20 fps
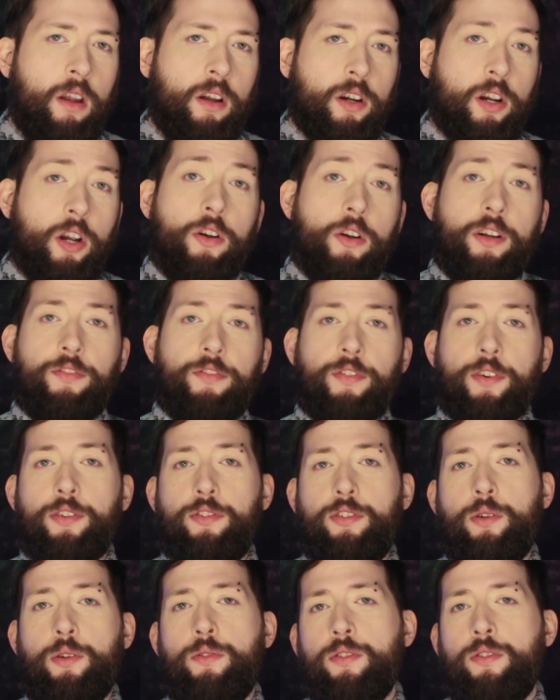Current
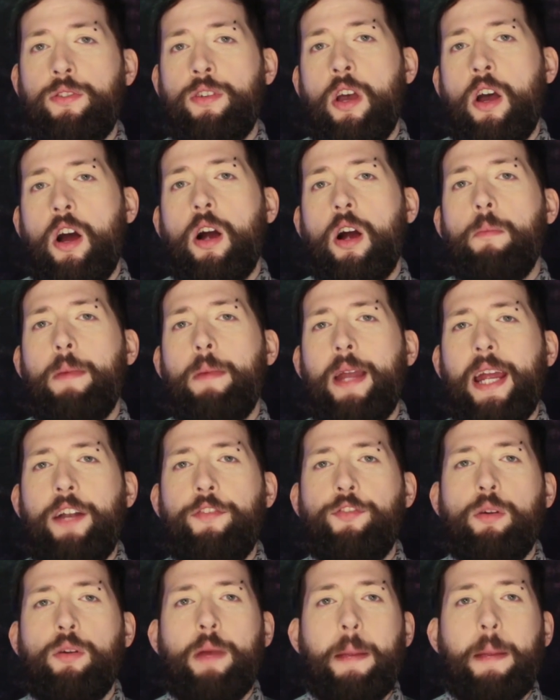fursuits are made
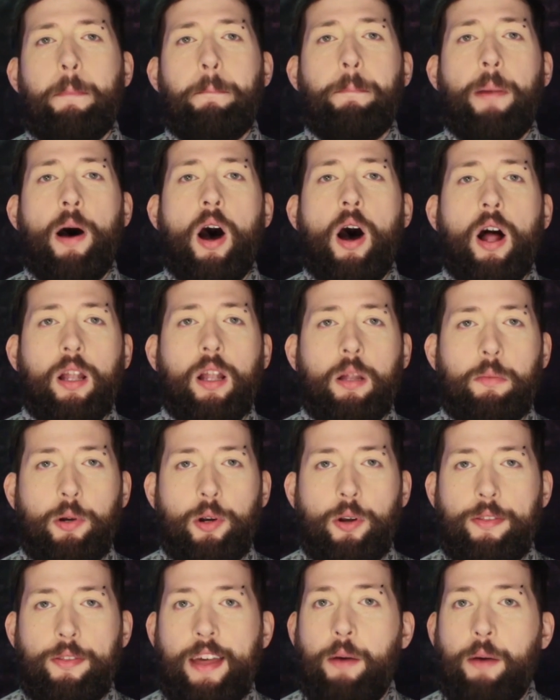from a
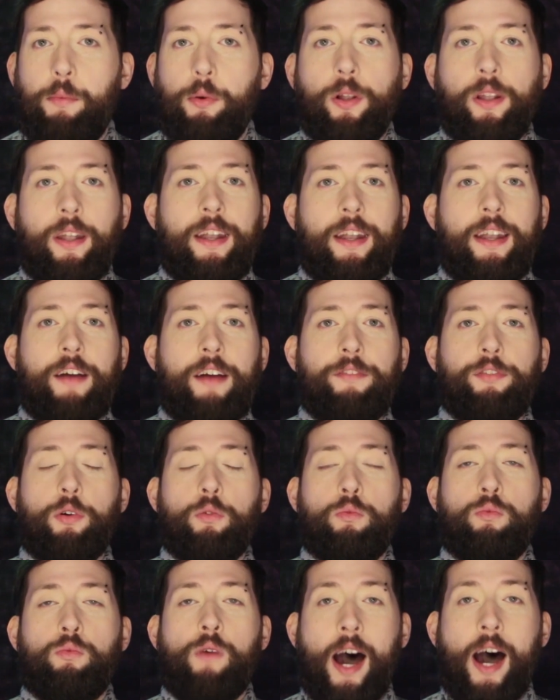polymer that will never
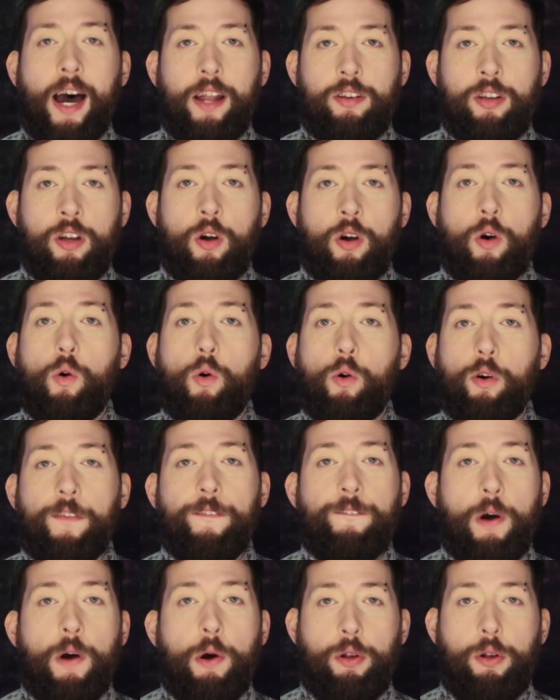rot or
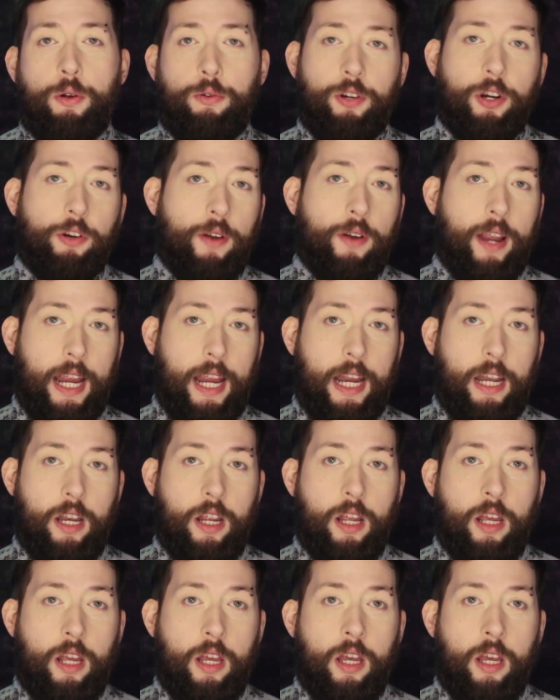photodegrade.